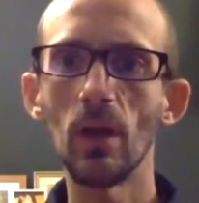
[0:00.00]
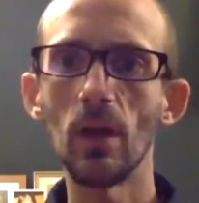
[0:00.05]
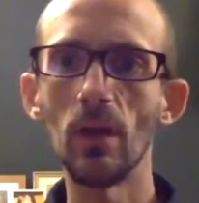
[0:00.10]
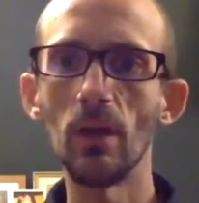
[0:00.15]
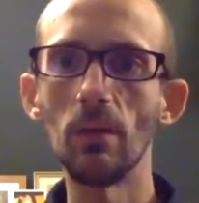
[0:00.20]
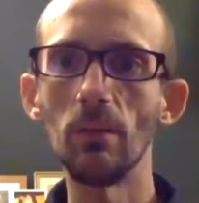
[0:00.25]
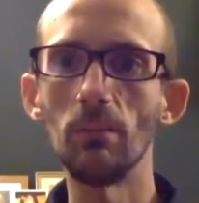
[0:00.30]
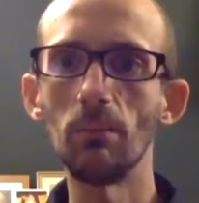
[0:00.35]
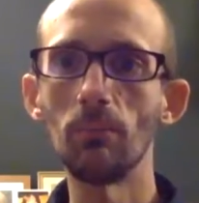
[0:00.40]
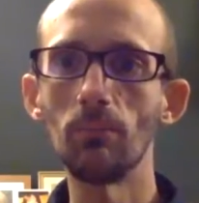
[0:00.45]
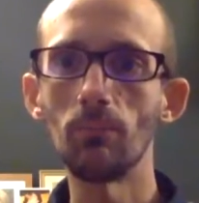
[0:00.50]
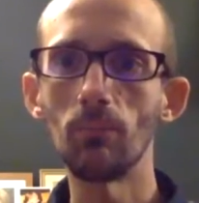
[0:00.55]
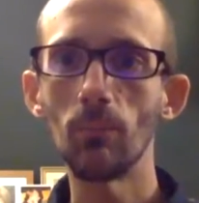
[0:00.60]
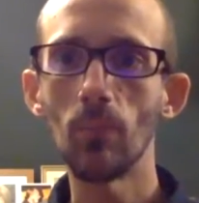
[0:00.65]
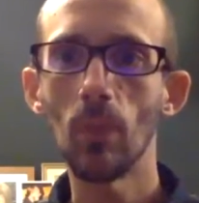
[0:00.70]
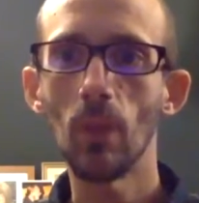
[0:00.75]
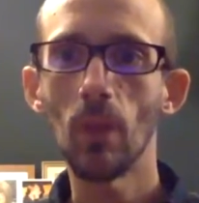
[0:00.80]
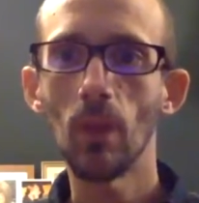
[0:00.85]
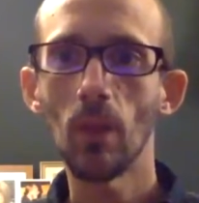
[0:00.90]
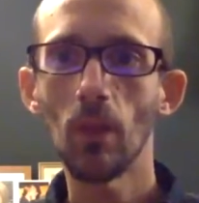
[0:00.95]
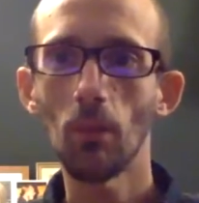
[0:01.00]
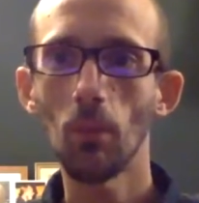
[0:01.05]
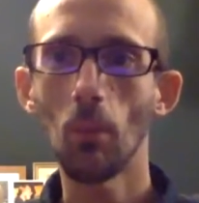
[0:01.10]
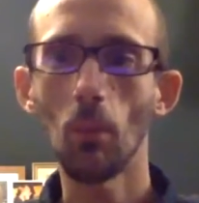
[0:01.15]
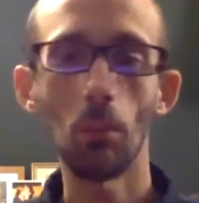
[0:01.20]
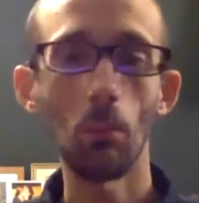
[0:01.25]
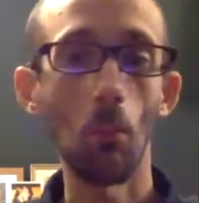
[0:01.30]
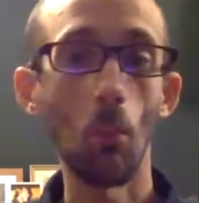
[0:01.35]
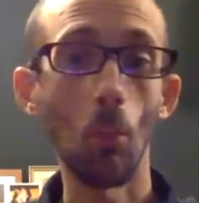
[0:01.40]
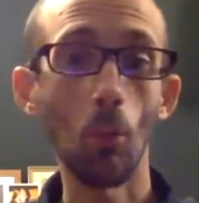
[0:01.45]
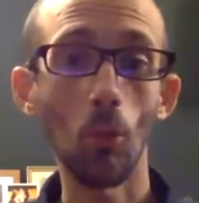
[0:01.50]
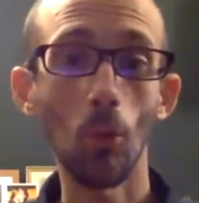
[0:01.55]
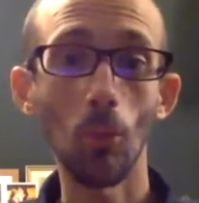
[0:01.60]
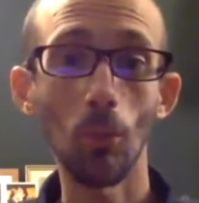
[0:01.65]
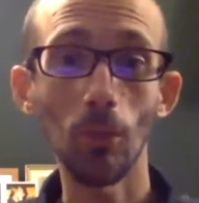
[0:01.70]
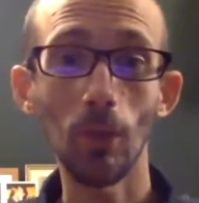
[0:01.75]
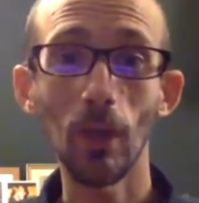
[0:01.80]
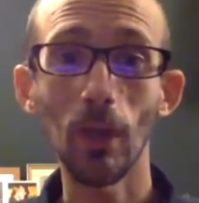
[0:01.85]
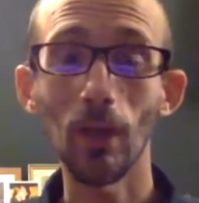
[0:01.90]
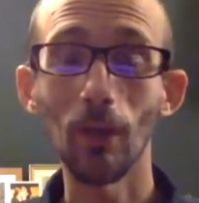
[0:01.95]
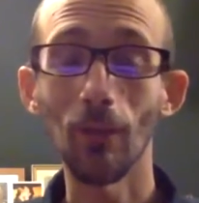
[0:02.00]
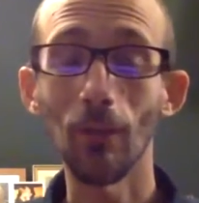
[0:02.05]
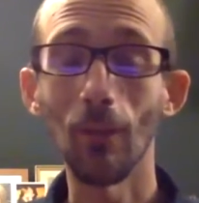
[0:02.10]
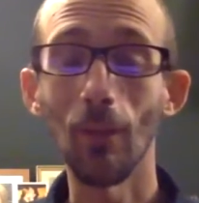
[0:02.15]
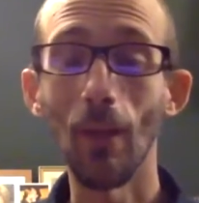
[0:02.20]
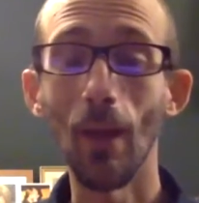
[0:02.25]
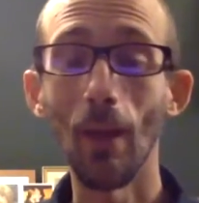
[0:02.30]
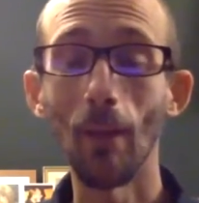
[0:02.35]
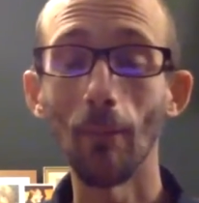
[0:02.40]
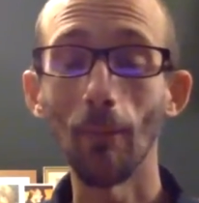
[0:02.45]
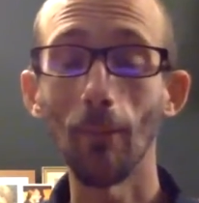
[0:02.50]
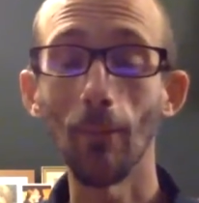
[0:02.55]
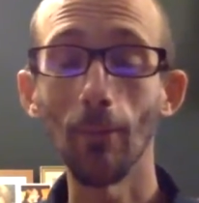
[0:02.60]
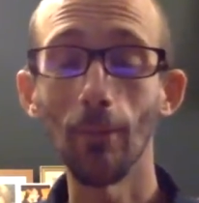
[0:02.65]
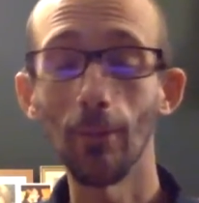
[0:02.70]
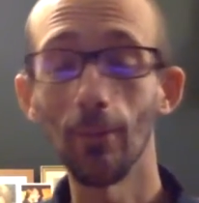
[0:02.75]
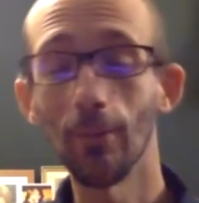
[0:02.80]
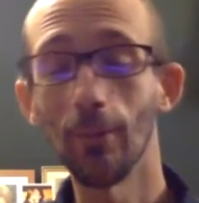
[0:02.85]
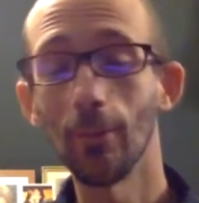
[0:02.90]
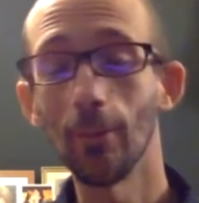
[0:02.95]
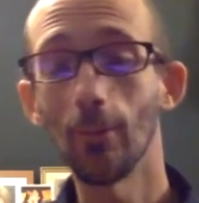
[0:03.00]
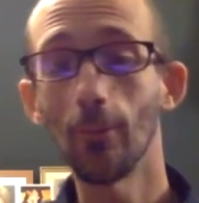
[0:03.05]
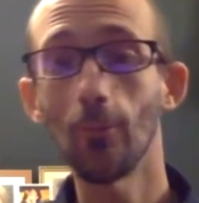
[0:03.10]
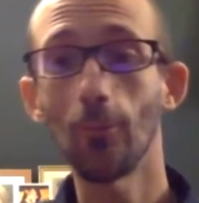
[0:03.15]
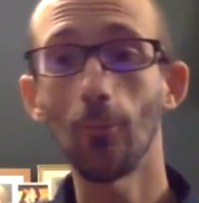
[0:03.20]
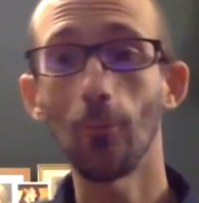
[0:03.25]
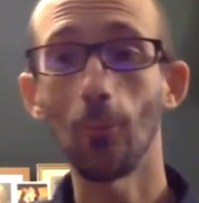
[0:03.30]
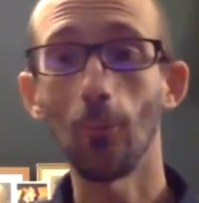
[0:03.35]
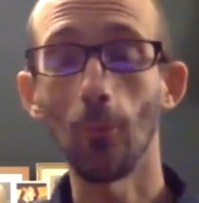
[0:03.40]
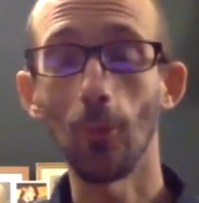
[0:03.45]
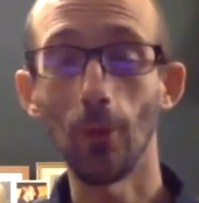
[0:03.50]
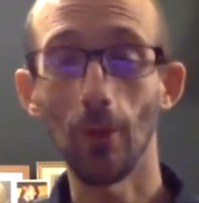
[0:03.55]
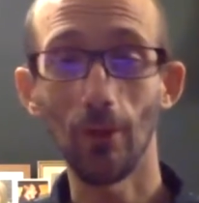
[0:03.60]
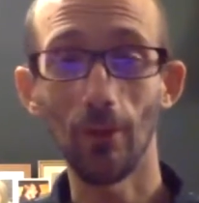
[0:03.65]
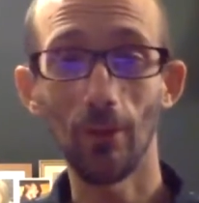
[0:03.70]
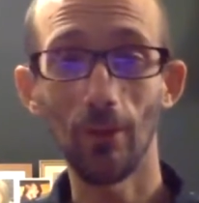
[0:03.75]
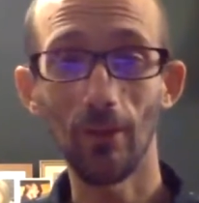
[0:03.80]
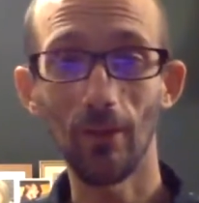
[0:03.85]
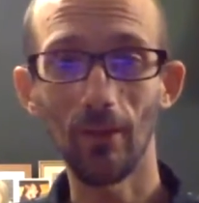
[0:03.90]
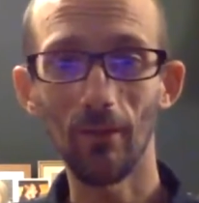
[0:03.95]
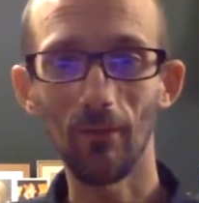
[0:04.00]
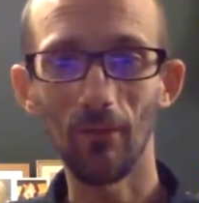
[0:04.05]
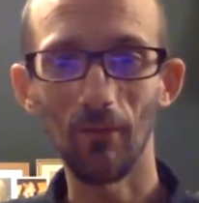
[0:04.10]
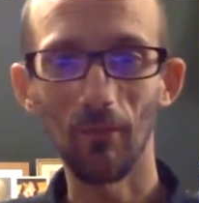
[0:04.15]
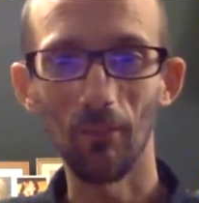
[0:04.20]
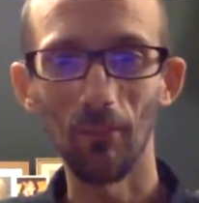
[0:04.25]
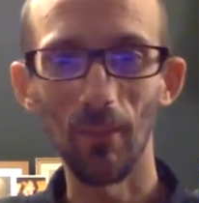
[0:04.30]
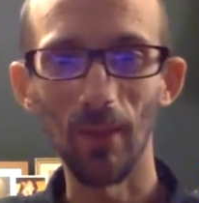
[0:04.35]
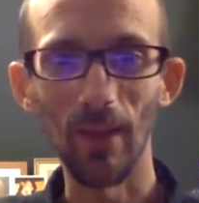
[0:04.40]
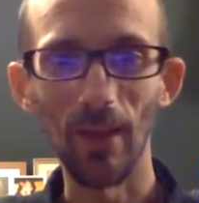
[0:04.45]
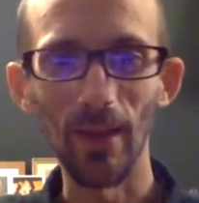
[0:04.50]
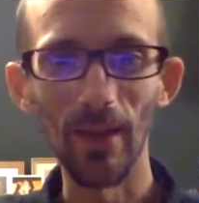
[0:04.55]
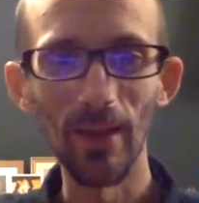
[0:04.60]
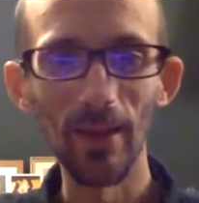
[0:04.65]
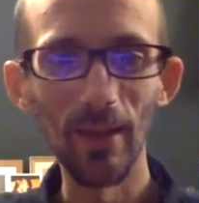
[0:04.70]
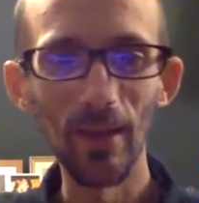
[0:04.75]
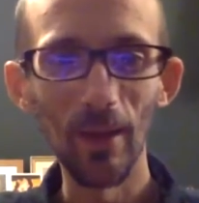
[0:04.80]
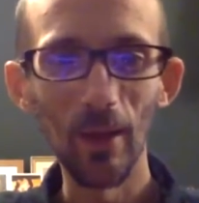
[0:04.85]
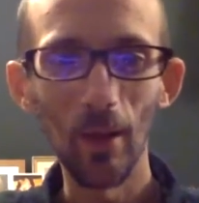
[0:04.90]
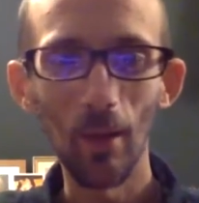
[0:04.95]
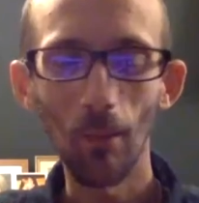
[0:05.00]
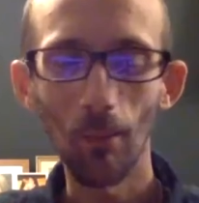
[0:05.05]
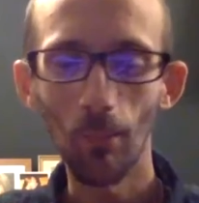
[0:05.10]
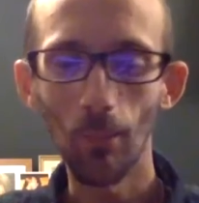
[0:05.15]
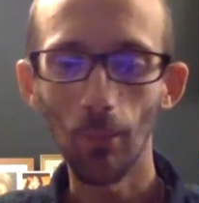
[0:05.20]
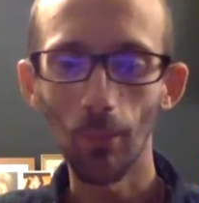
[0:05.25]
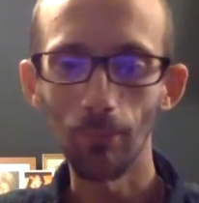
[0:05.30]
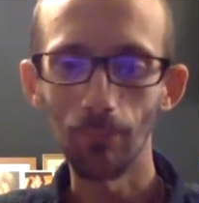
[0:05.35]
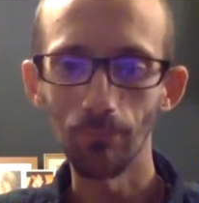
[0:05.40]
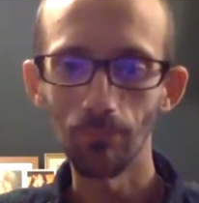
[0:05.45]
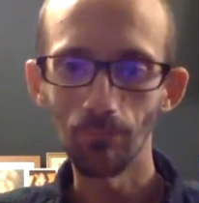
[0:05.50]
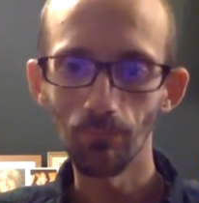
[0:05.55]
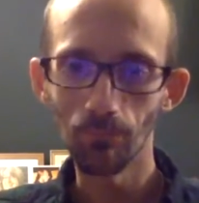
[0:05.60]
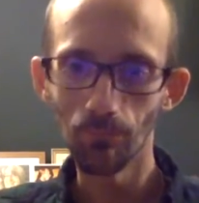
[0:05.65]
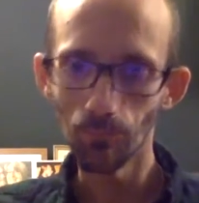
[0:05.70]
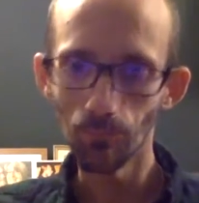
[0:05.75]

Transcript: It's probably more complicated than that, but sort of what I can think of in a minute. But